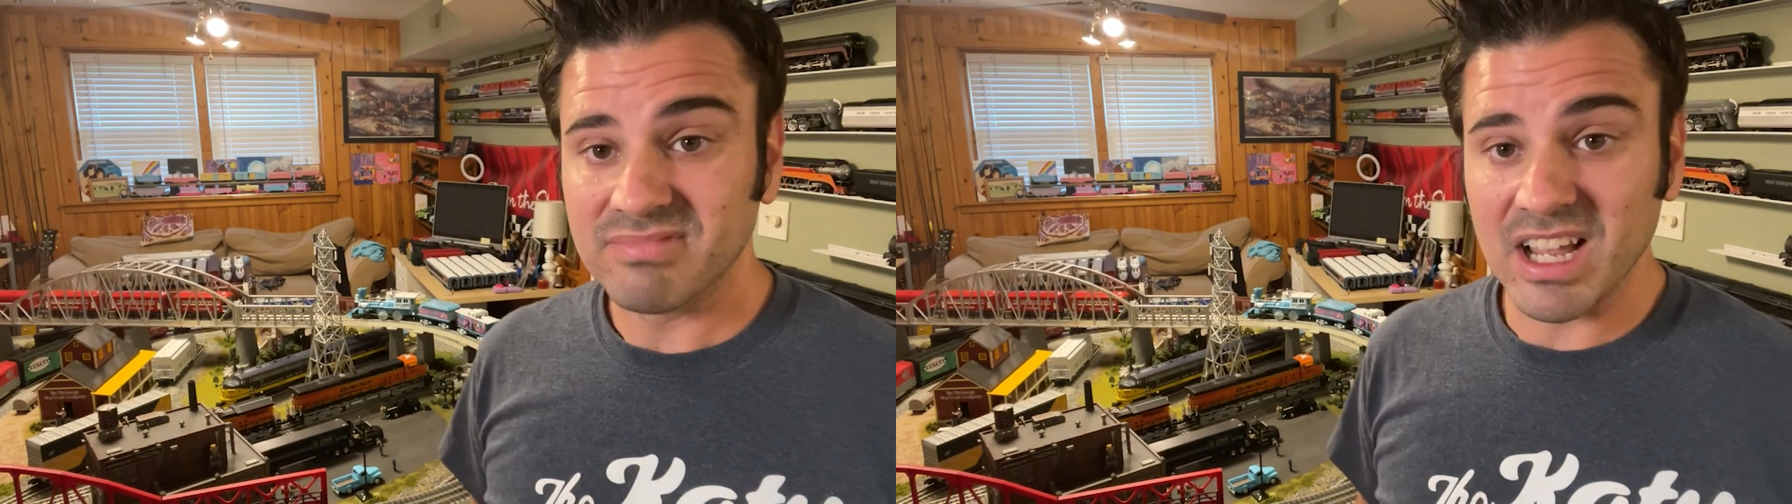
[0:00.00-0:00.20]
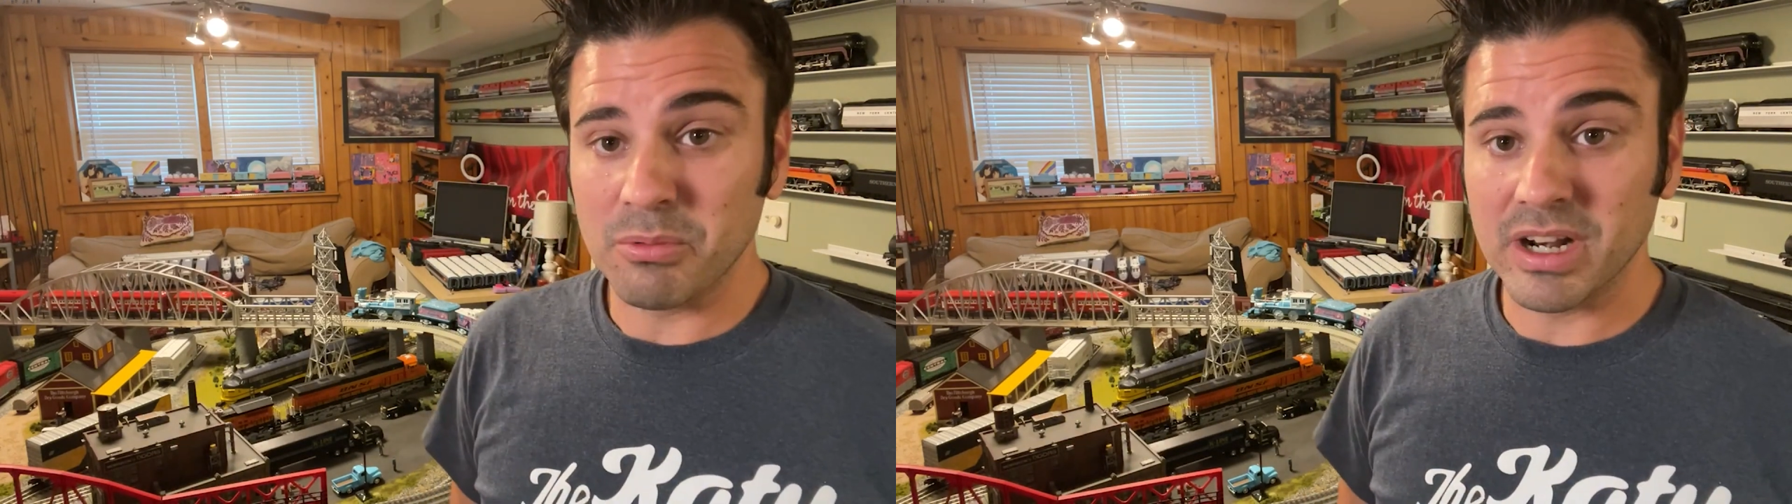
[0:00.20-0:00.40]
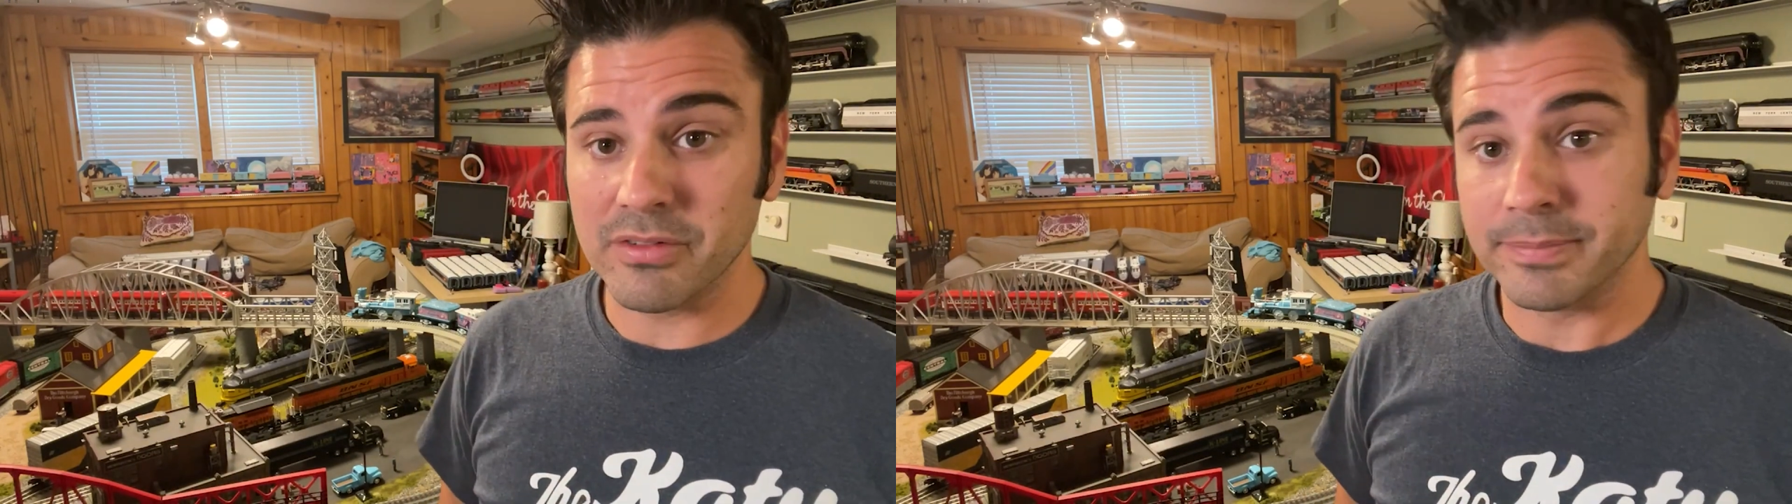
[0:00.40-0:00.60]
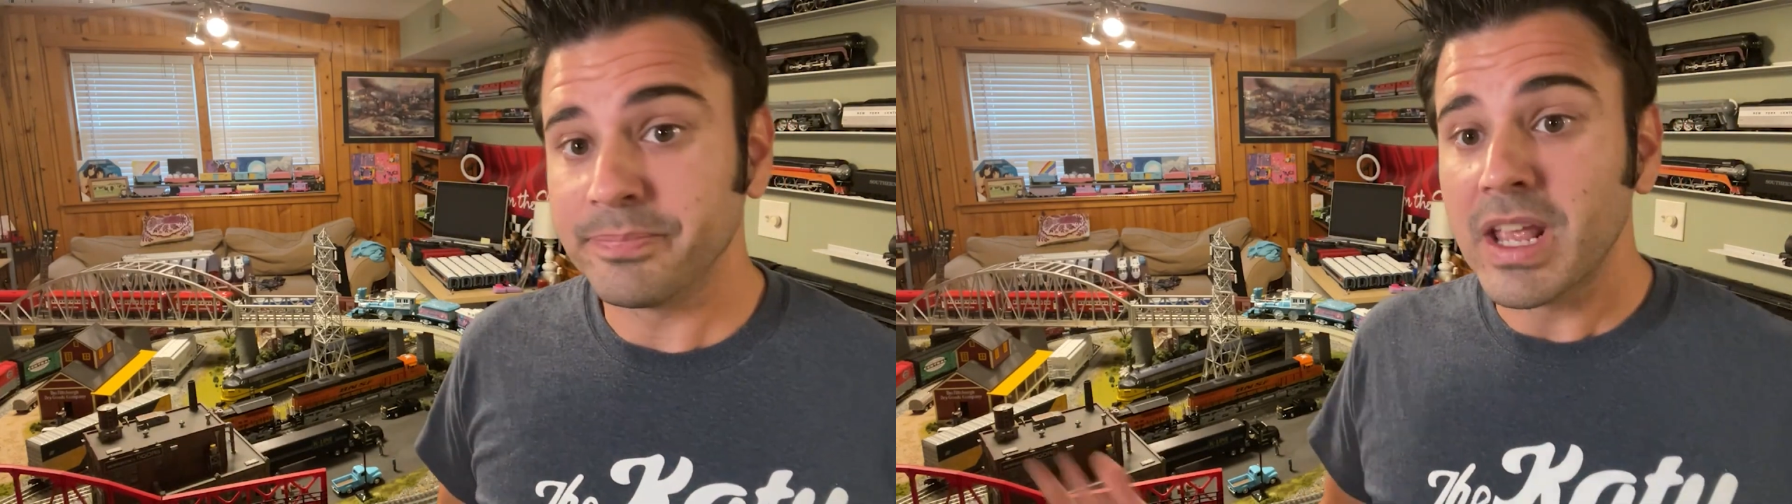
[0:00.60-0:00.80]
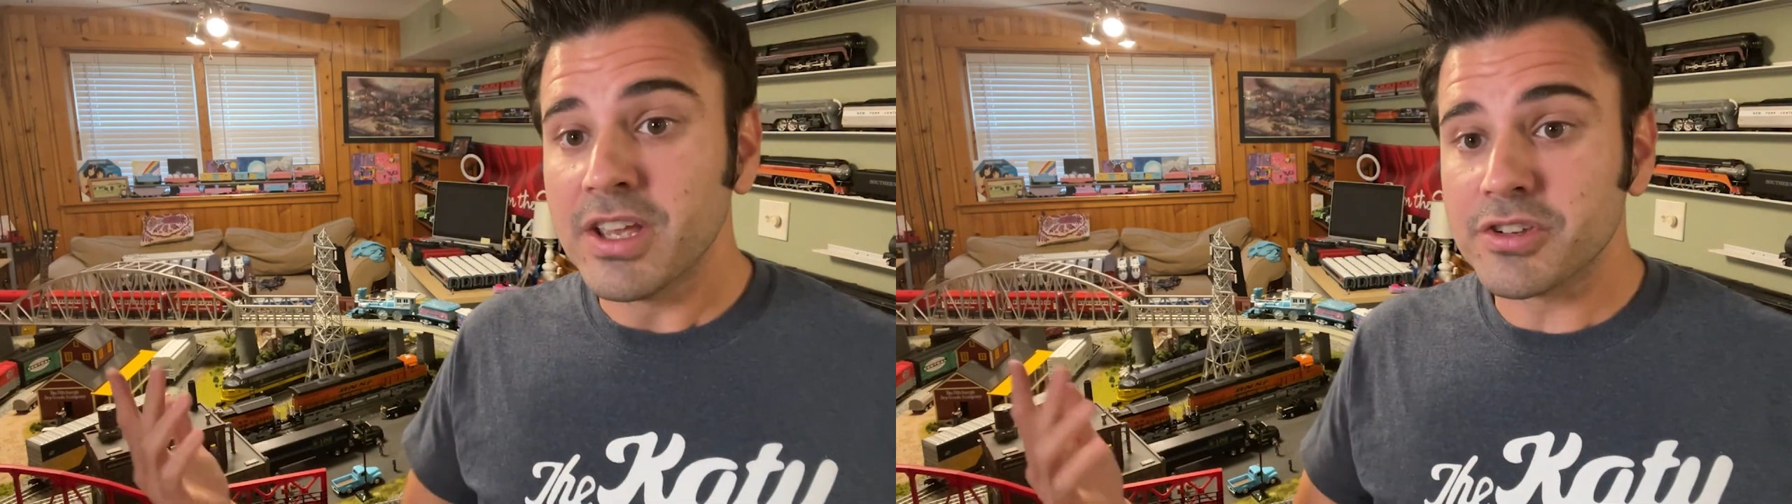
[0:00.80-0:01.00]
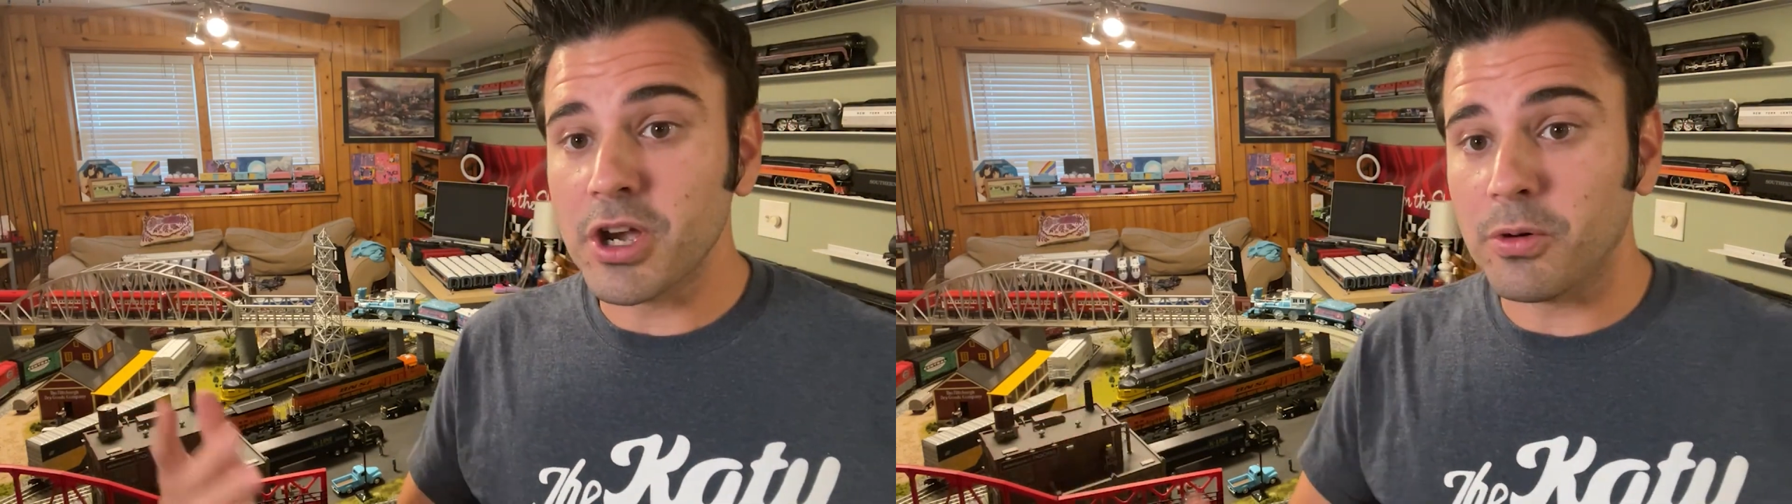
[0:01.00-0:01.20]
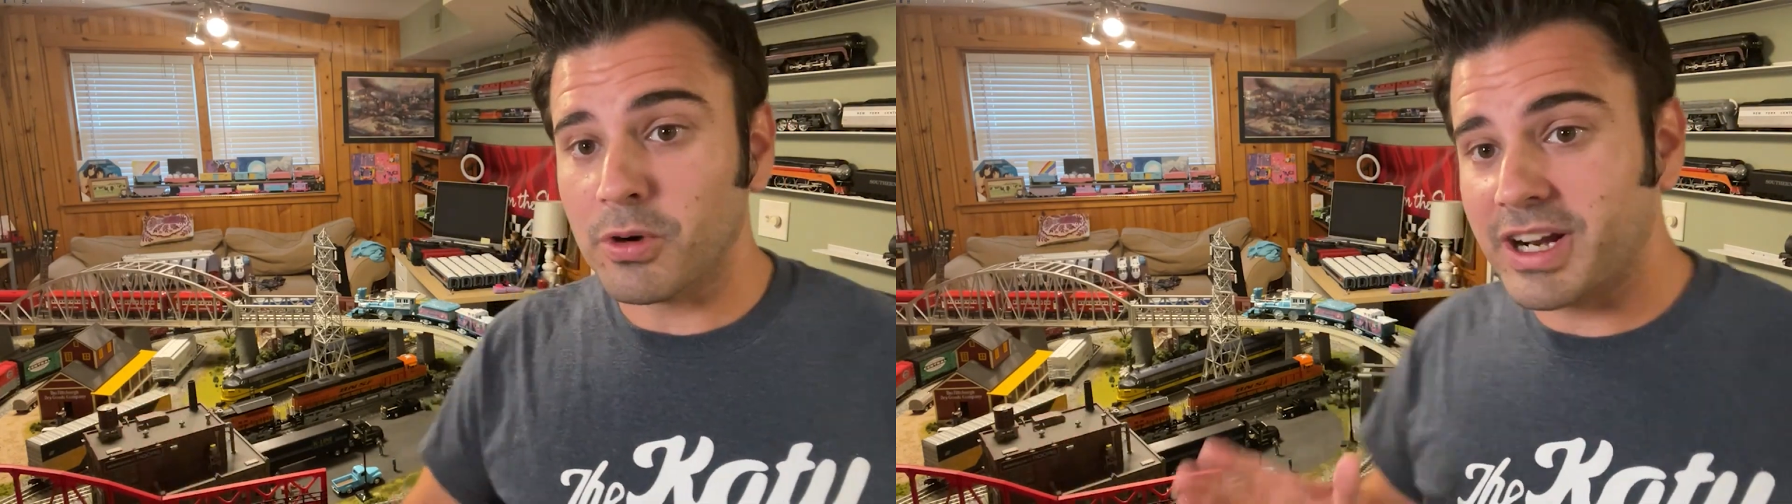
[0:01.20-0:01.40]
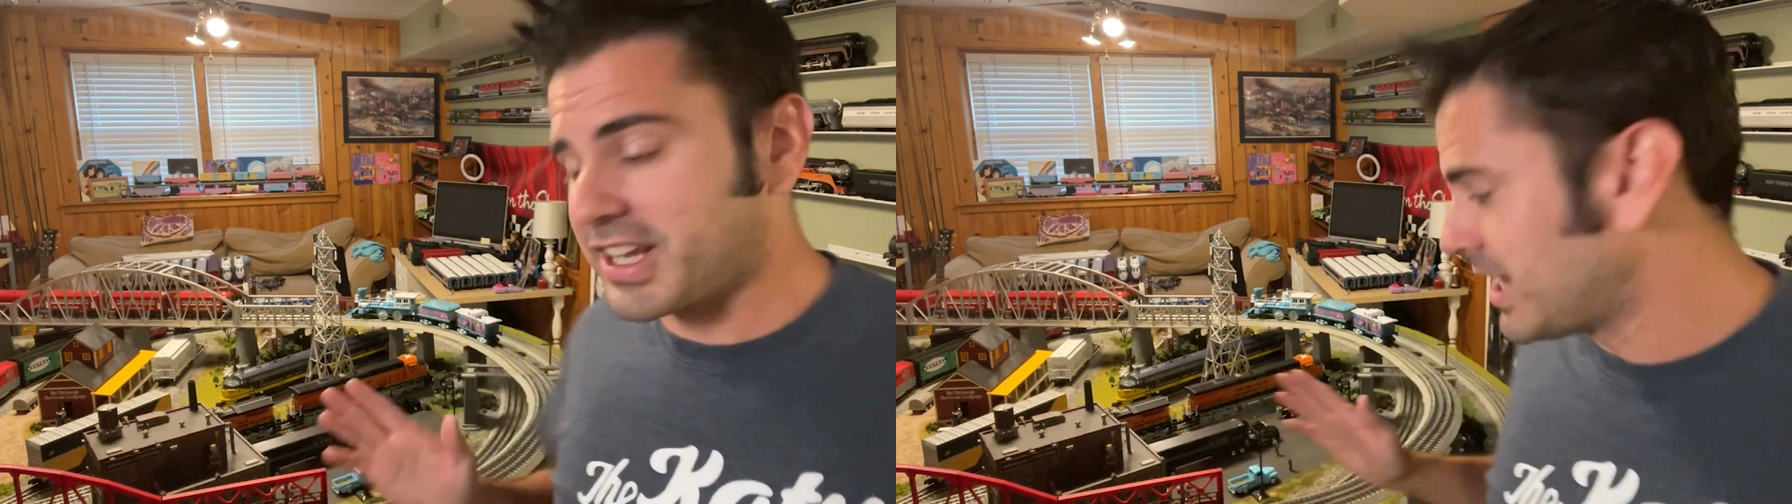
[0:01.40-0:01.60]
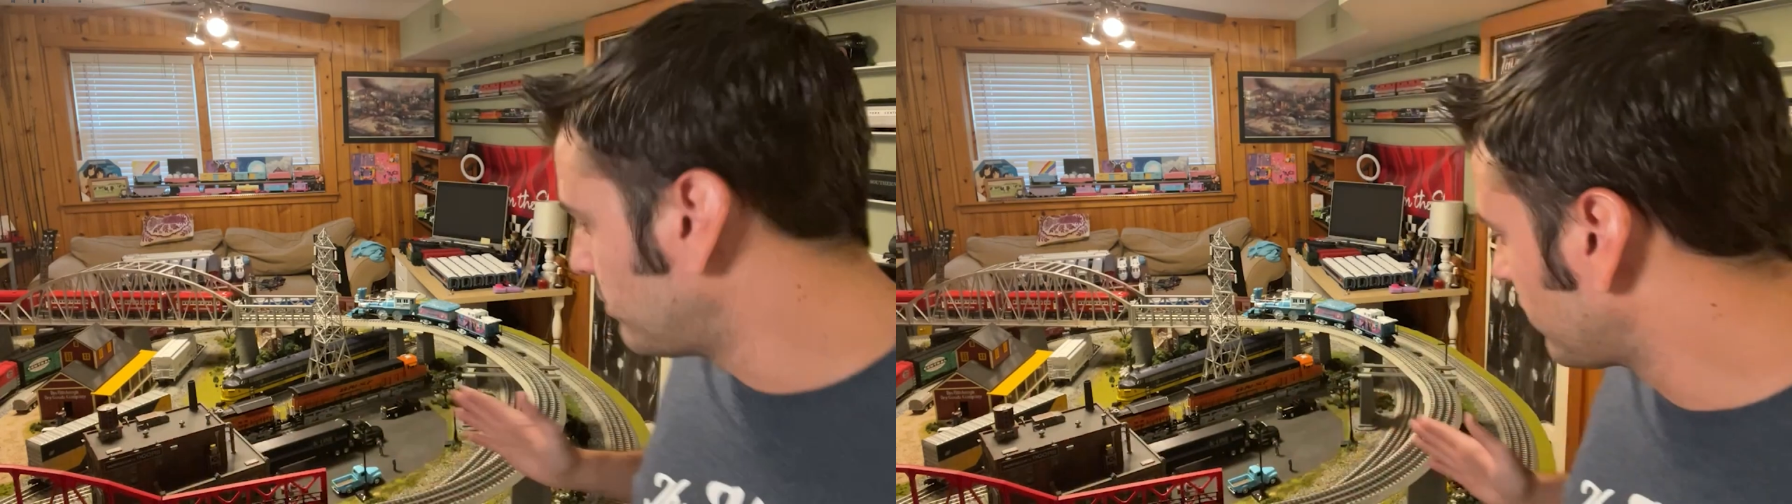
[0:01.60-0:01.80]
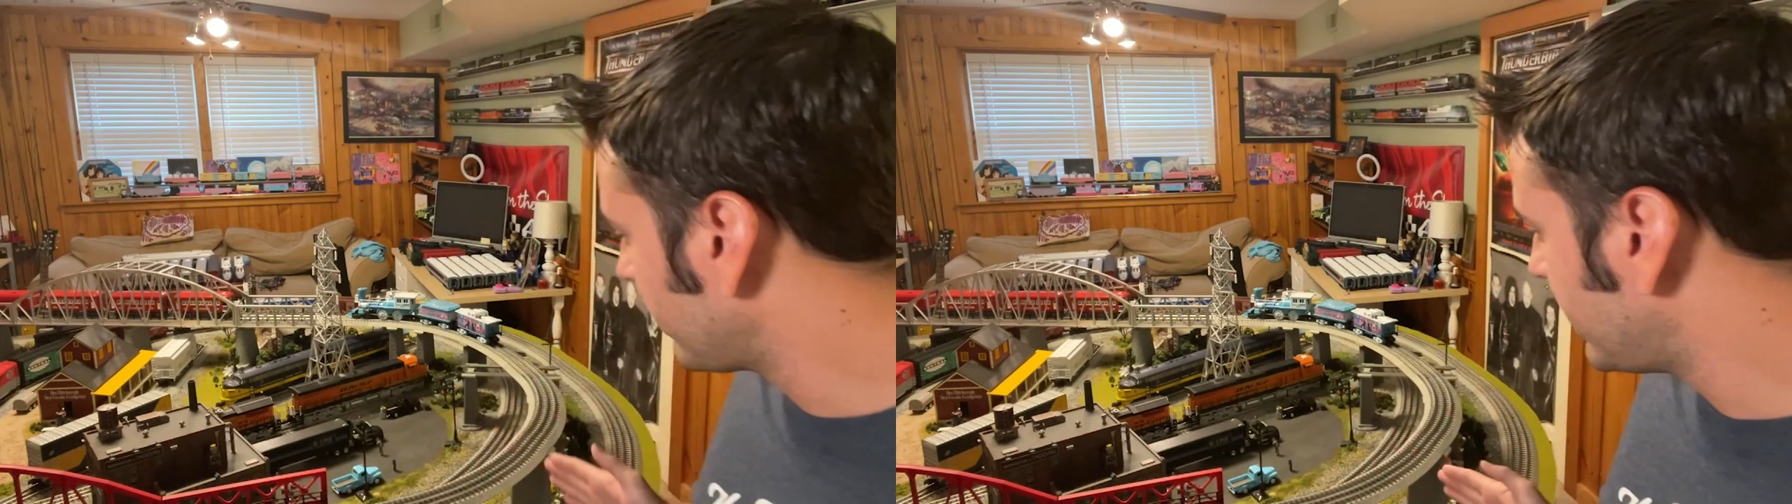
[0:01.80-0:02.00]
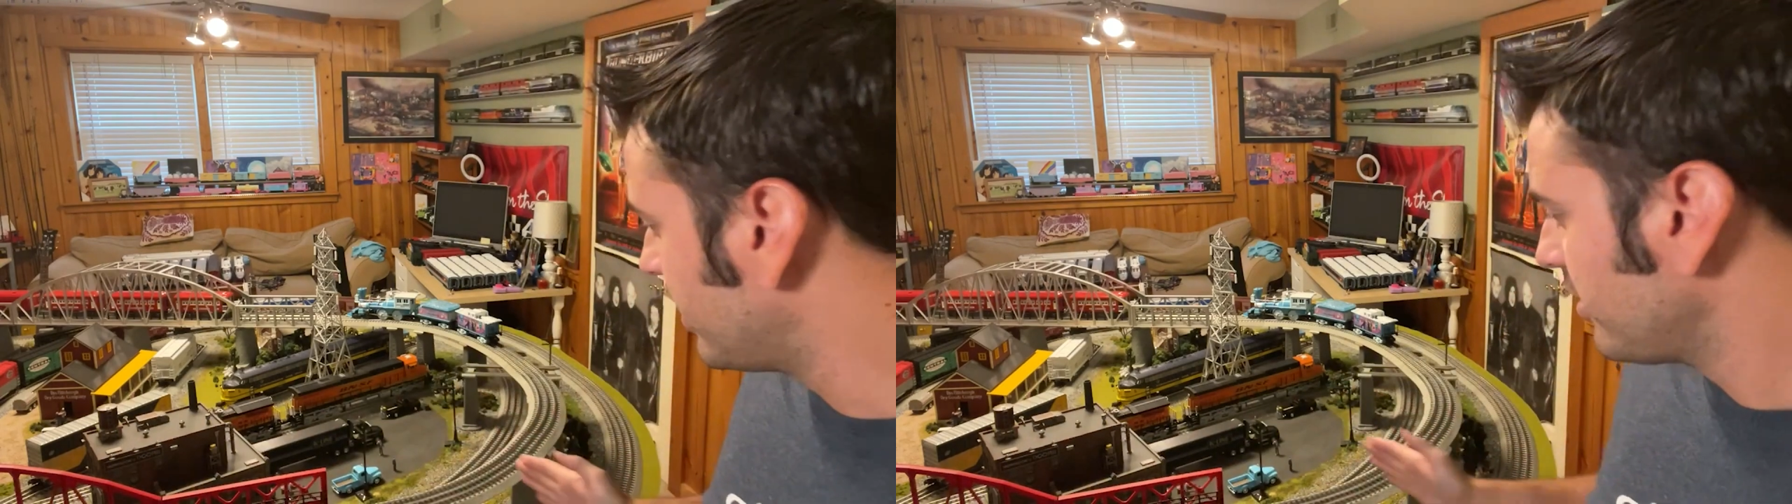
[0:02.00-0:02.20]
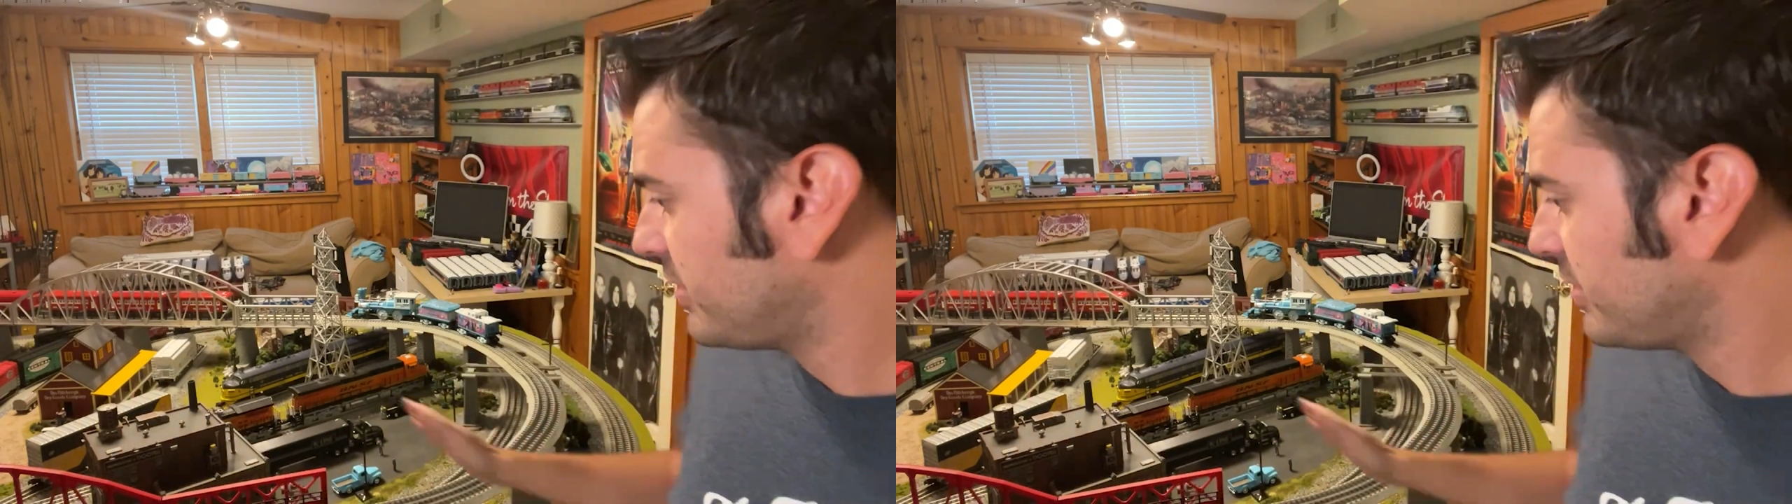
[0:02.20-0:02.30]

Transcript: Yeah, whatever. So we're going to come over here.